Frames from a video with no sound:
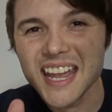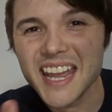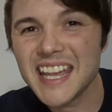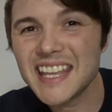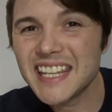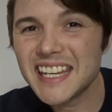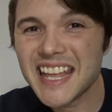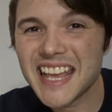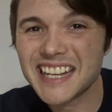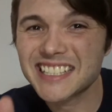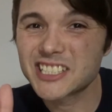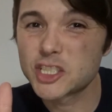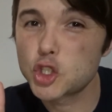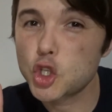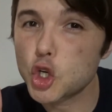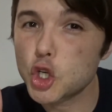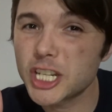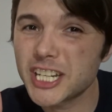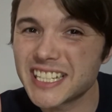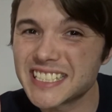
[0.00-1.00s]
In the next
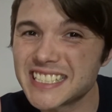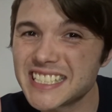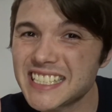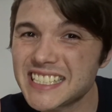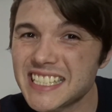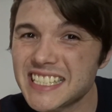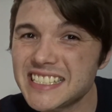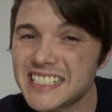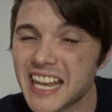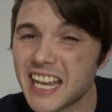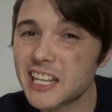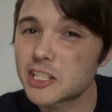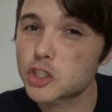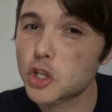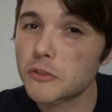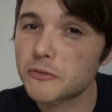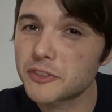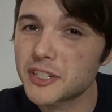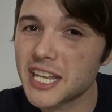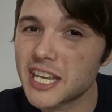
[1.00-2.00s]
30 to 60 seconds
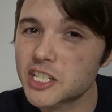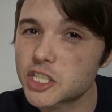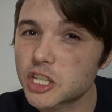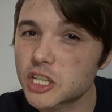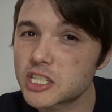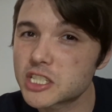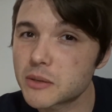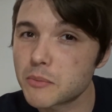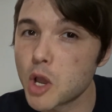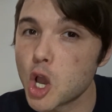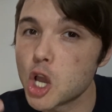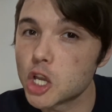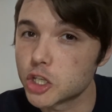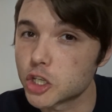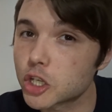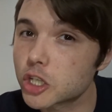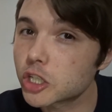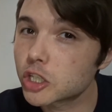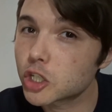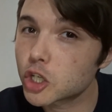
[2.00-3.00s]
on Funancialism,
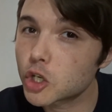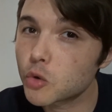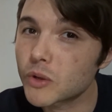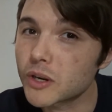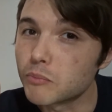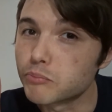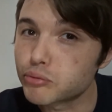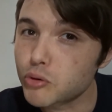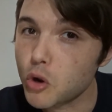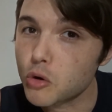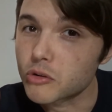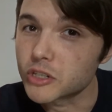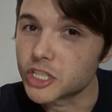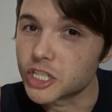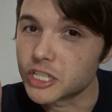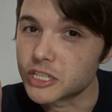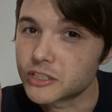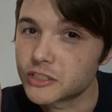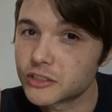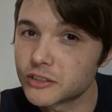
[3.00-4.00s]
you're gonna learn what a brokerage
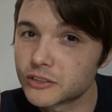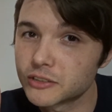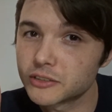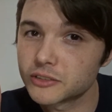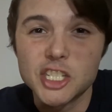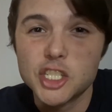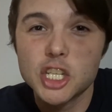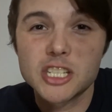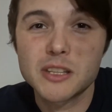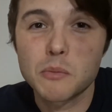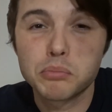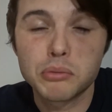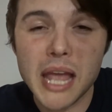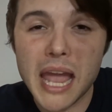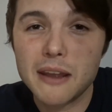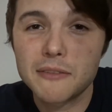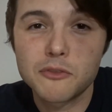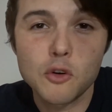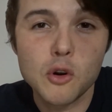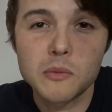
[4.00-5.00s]
is. It's just a
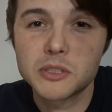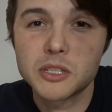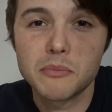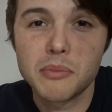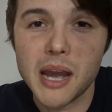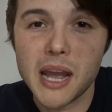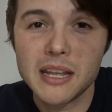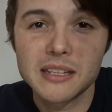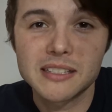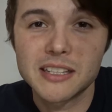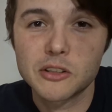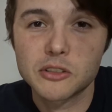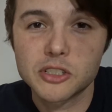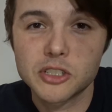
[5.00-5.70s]
platform to buy and sell